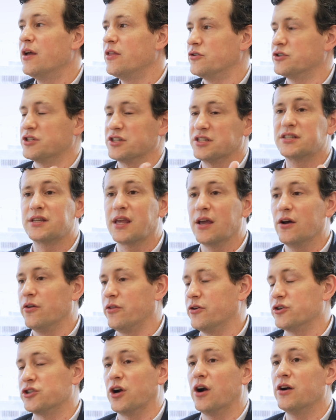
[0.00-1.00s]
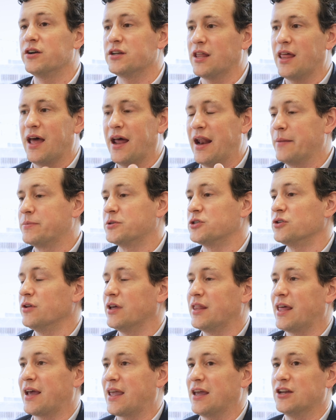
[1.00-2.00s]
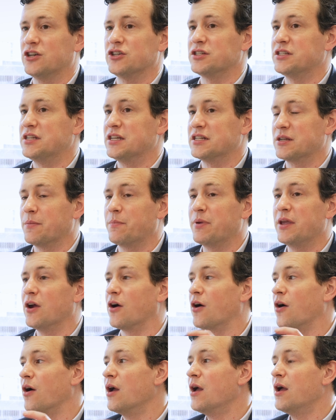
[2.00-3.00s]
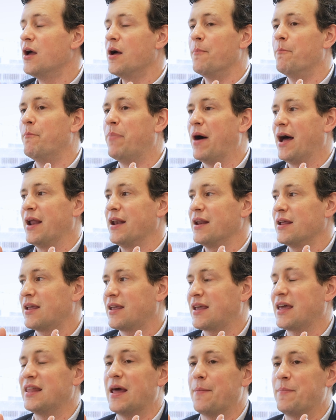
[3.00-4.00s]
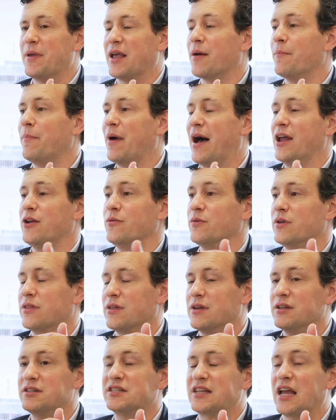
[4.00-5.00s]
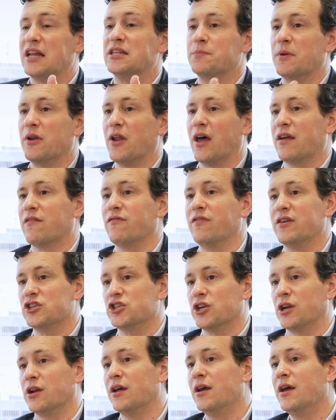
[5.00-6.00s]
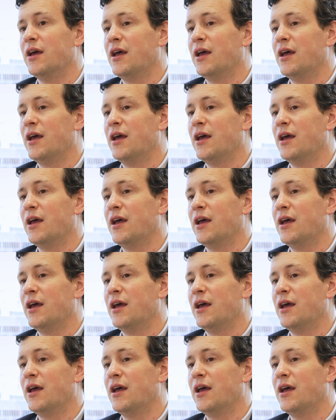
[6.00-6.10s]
There's a skill, there's an art to that. Absolutely. That can't just disappear. But can that be combined with statesman-like vision?